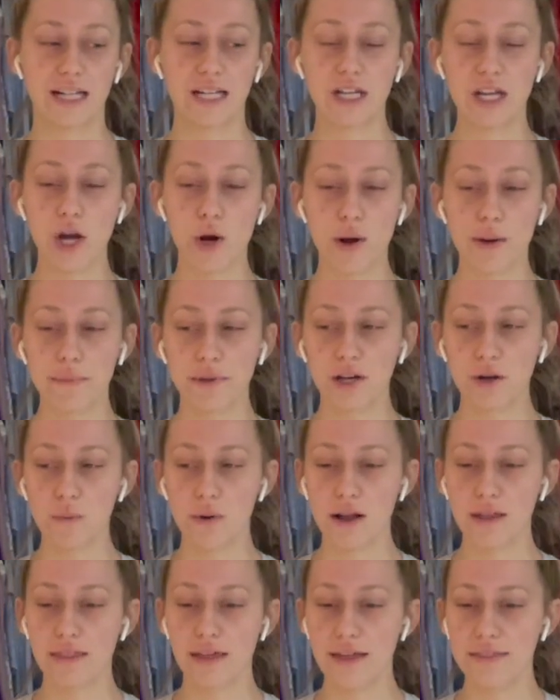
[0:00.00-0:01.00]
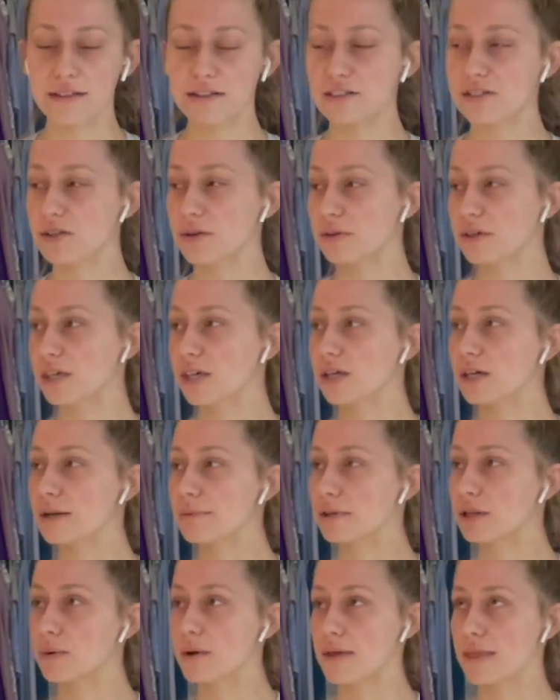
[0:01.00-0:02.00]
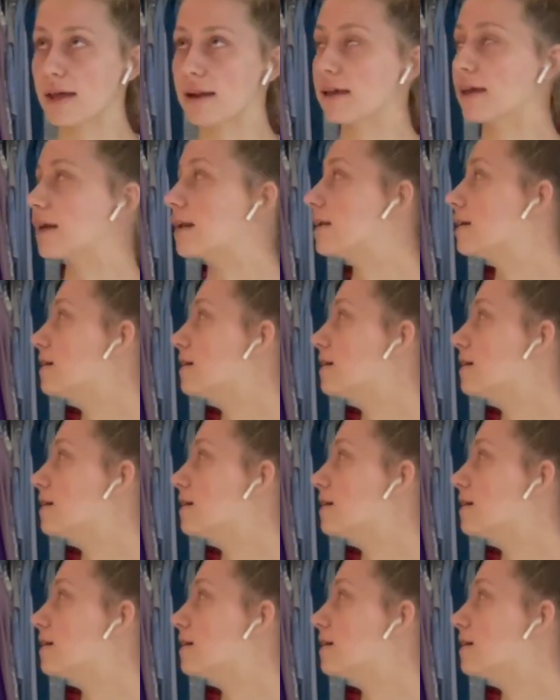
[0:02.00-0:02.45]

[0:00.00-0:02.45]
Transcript: no, I'm gonna wear that, that's so cute, I'm gonna wear that again.